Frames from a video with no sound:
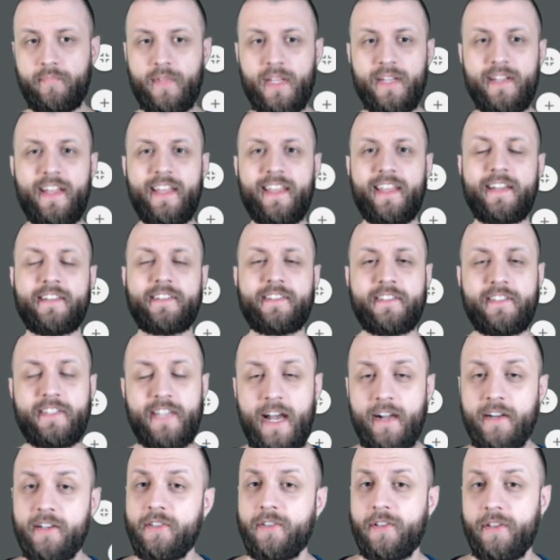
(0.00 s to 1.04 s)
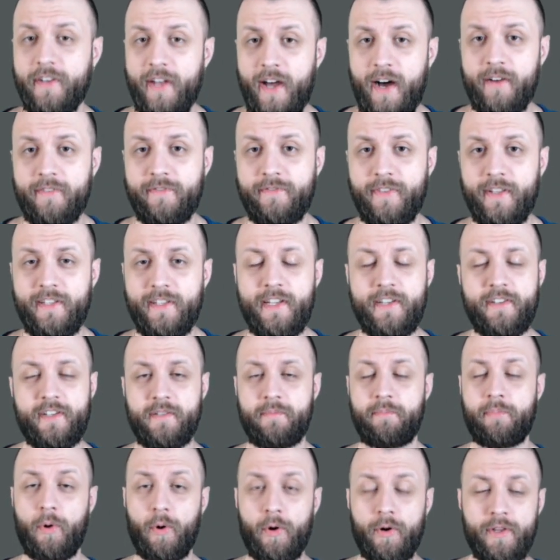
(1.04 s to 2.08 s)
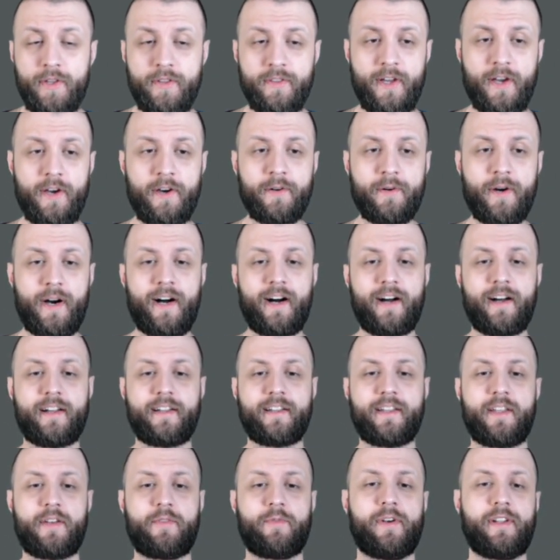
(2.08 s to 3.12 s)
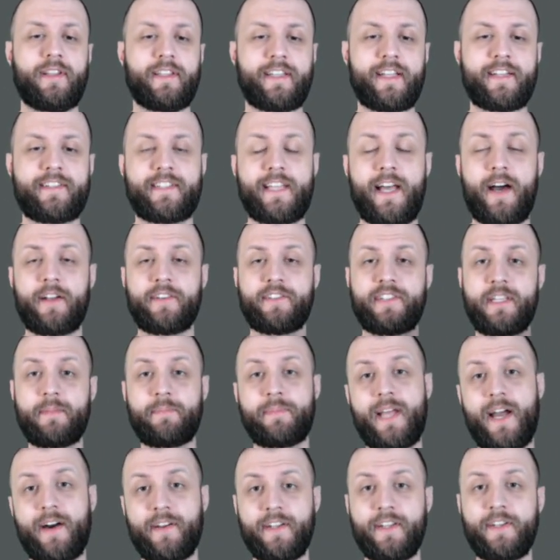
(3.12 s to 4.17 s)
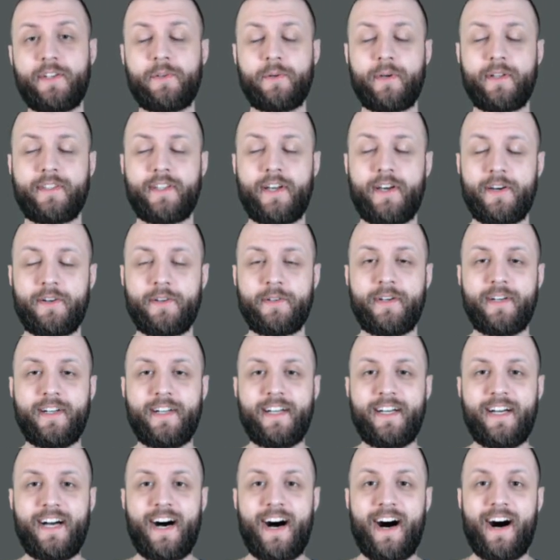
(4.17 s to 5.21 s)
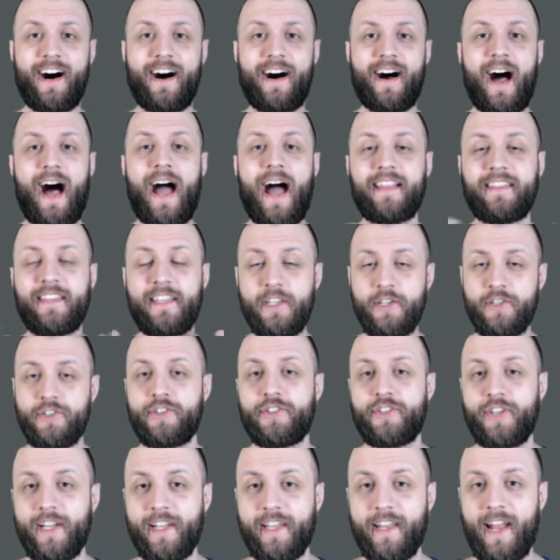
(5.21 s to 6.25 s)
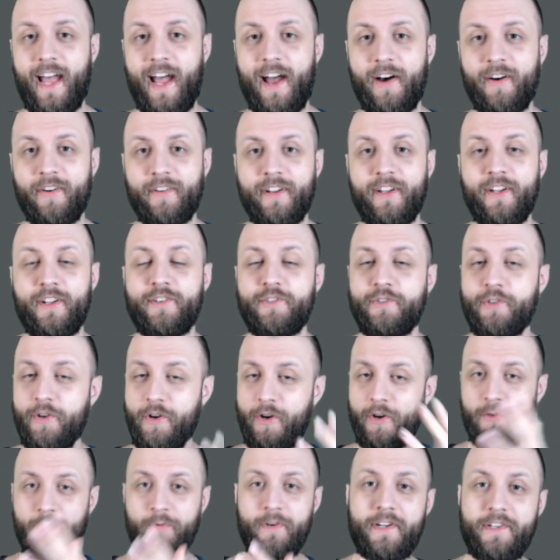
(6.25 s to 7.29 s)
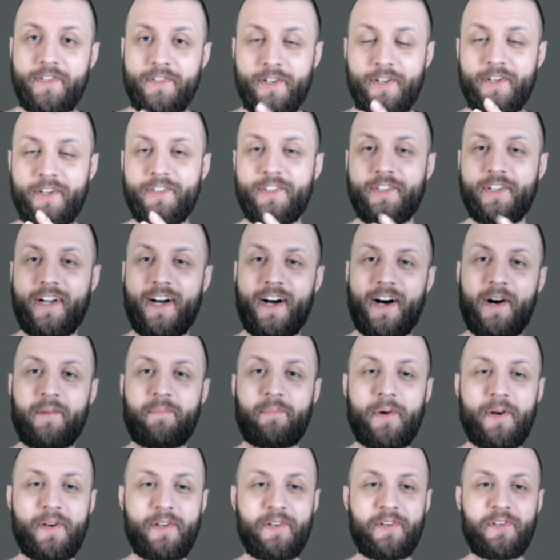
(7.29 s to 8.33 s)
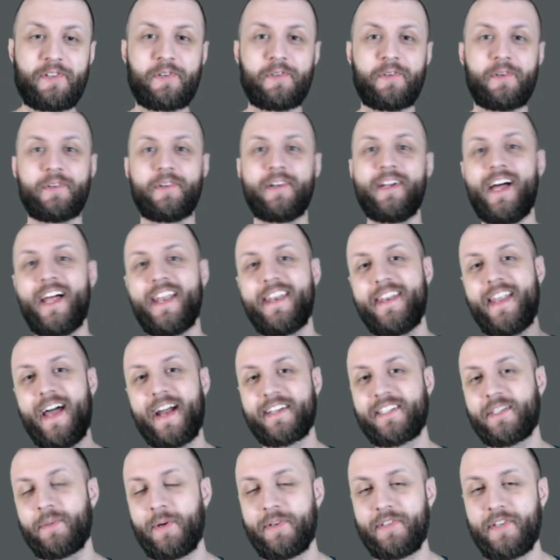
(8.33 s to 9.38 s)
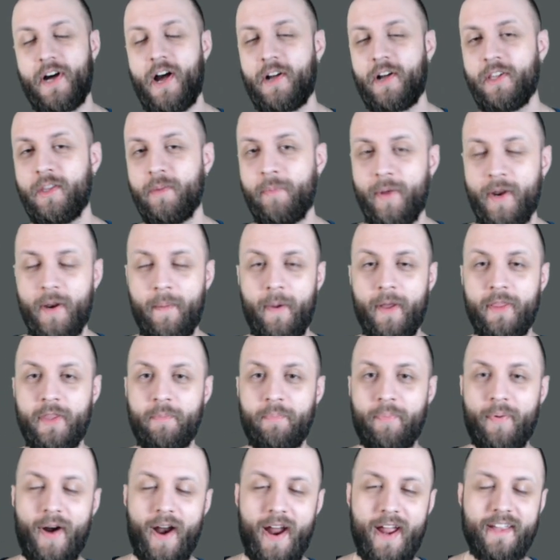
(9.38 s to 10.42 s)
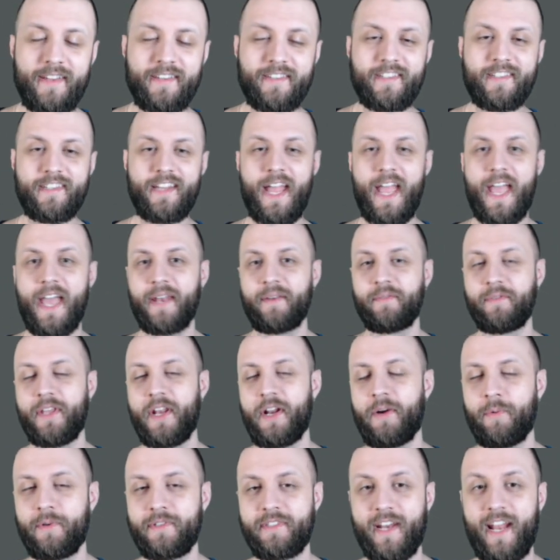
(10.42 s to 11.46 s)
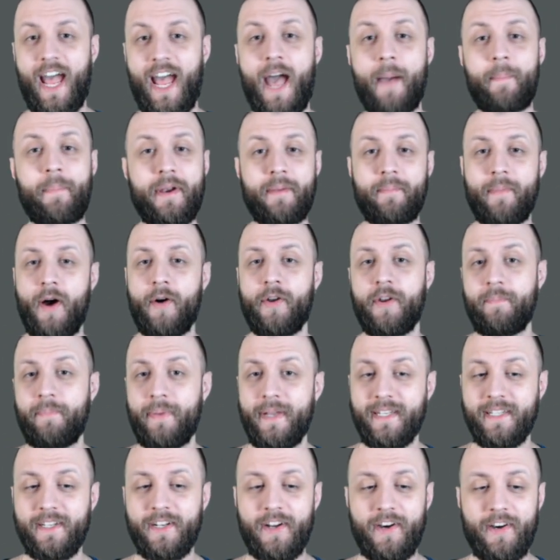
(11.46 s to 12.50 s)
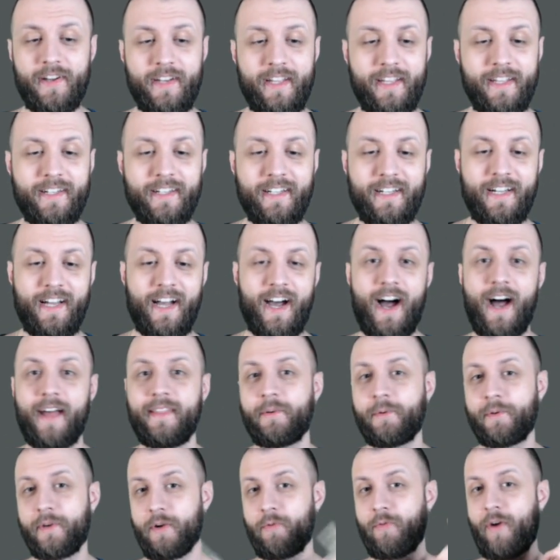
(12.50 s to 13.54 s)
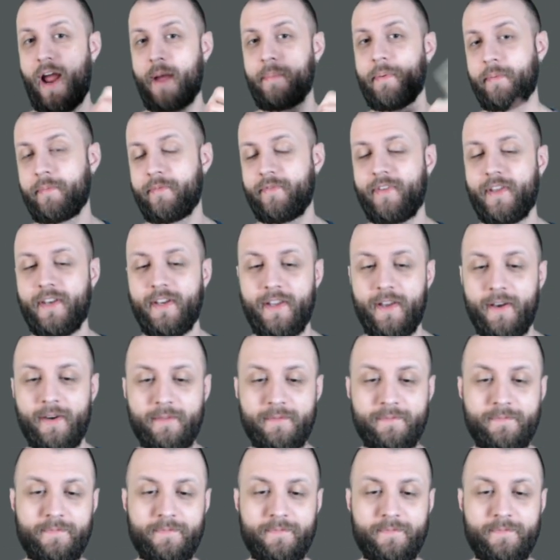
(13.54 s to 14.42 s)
It gets technical enough. It doesn't bore you though. It really gets deep down into it though. I think you should check it out. Do your own research per usual. Next, I want to talk a little bit about the price and what's going to happen, my own opinion on it, and then we're going to wrap up the video.